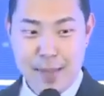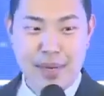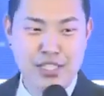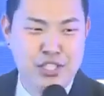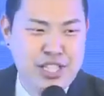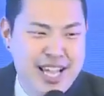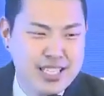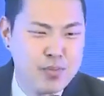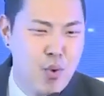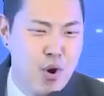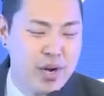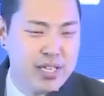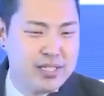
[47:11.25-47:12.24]
But she has
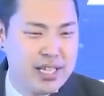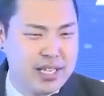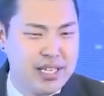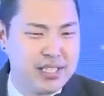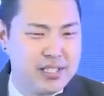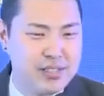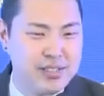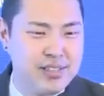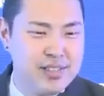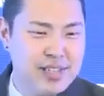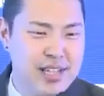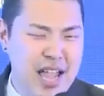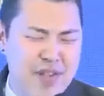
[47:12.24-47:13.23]
morning sickness.
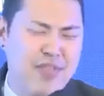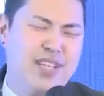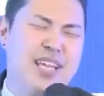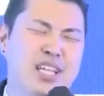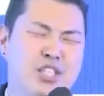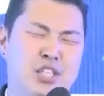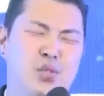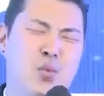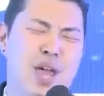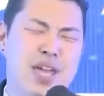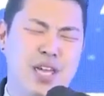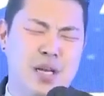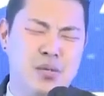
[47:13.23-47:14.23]
Every day she's
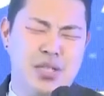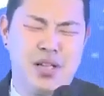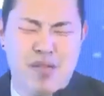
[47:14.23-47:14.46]
waking up, she's